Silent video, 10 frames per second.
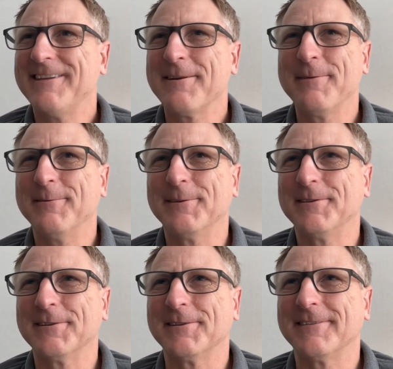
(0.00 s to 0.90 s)
Jeremy was
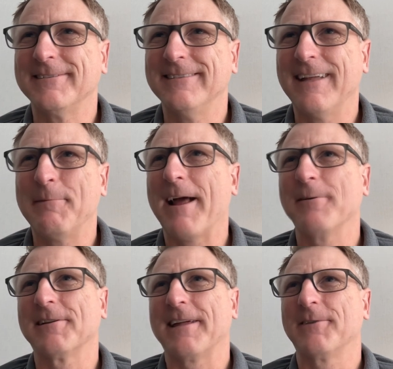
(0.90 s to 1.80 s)
just I mean, I
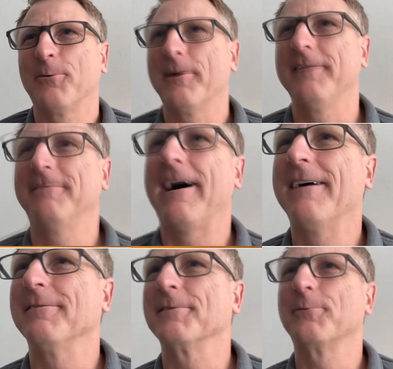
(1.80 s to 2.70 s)
was like
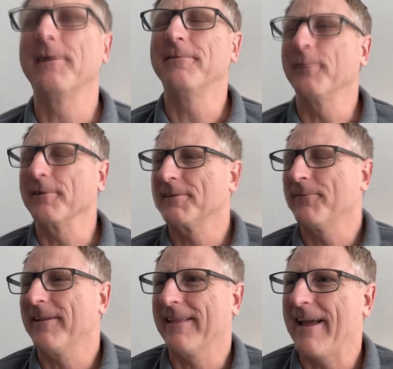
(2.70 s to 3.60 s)
25 or 24 or
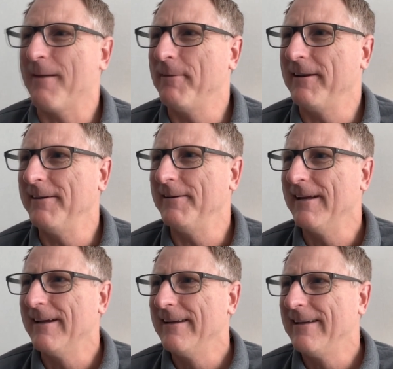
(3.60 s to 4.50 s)
something like that. But he
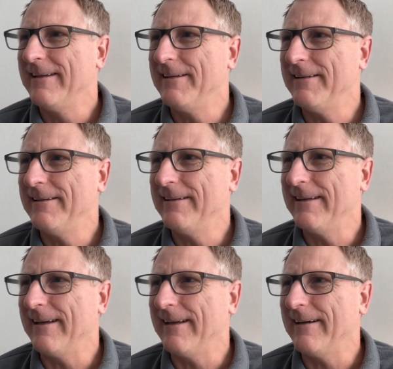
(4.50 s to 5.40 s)
he
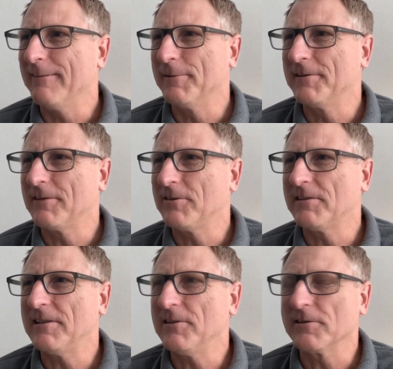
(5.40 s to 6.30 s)
was such a
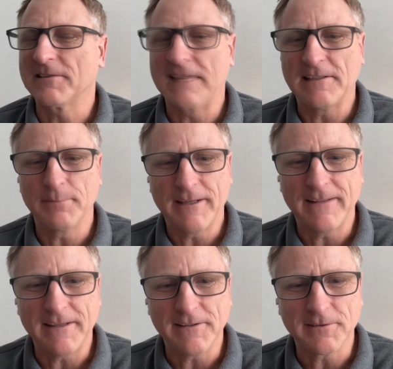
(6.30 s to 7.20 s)
senior statesman in
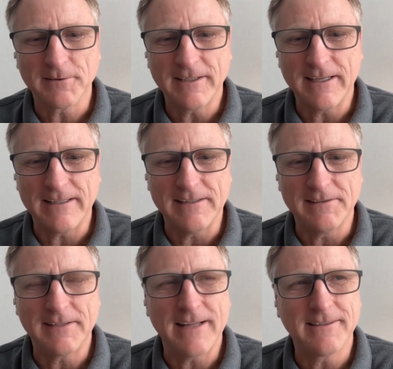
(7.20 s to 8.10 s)
the industry, and he
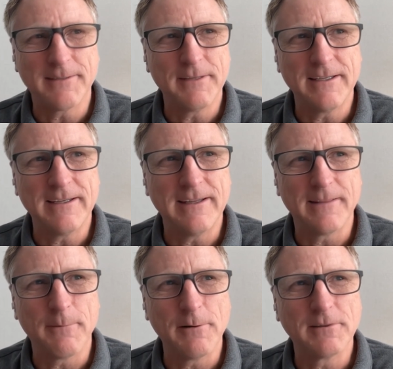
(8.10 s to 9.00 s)
said to me in
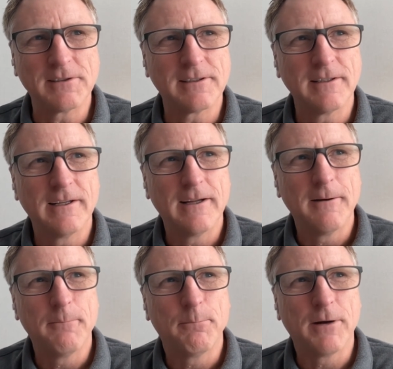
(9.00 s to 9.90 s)
the most
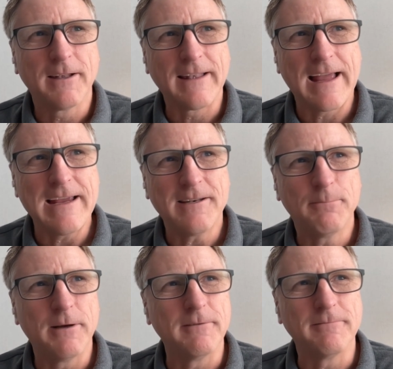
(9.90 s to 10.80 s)
polite
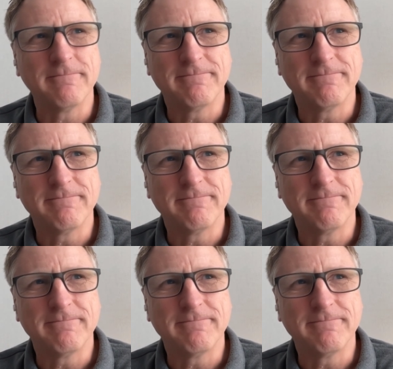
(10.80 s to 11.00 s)
but